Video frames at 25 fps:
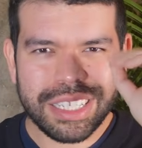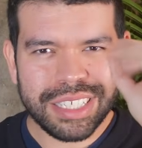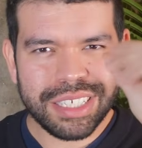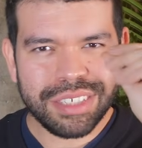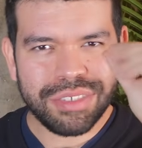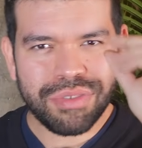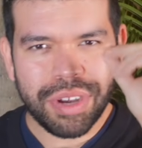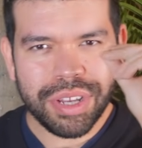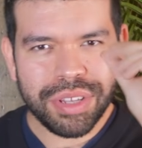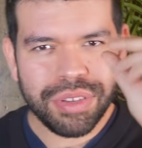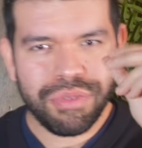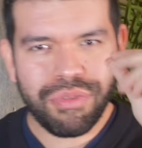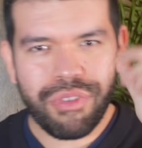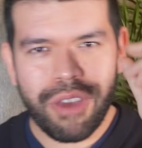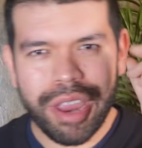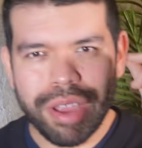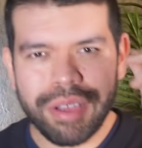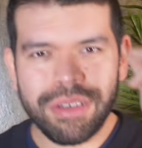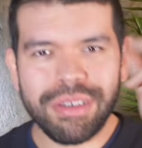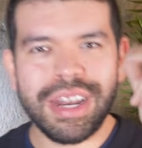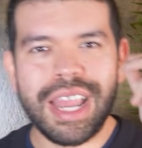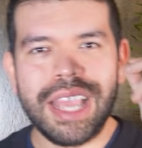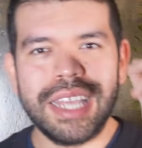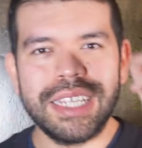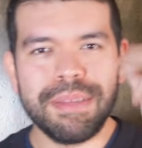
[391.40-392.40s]
try to
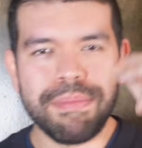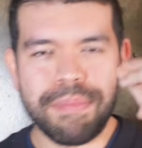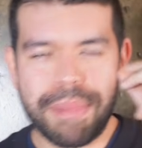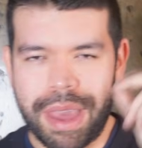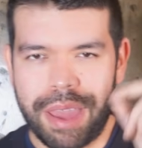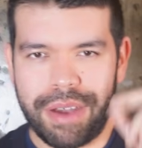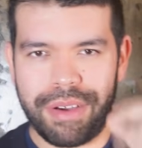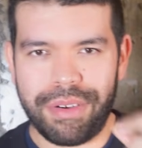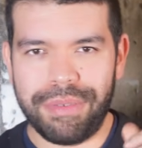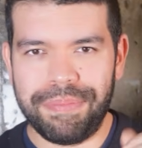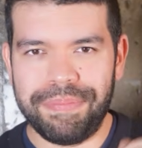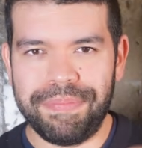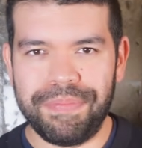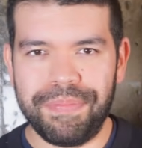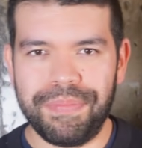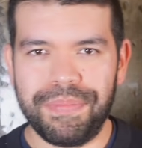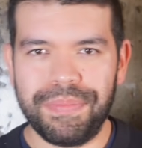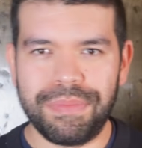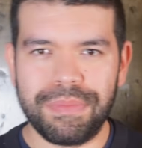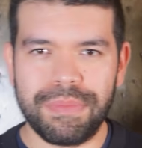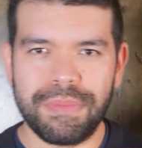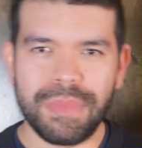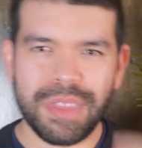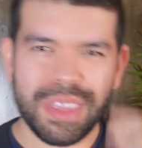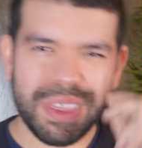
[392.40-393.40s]
recognize the pattern.
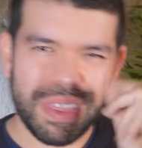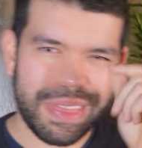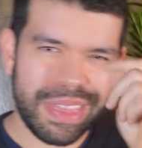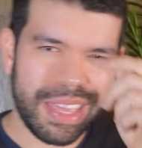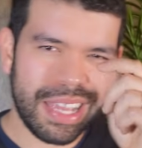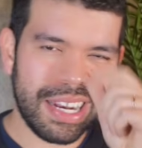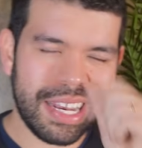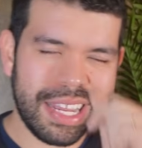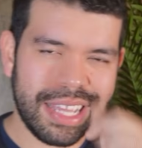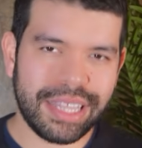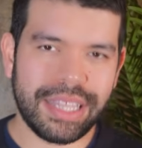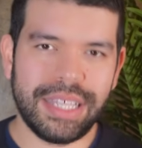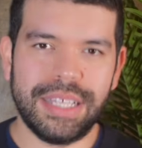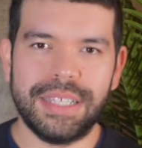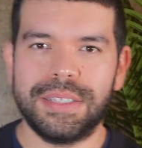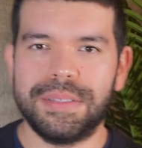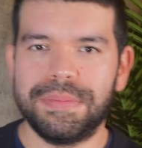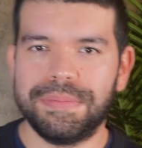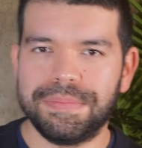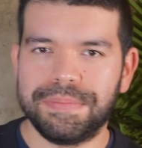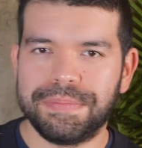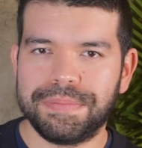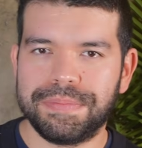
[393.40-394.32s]
Think like this.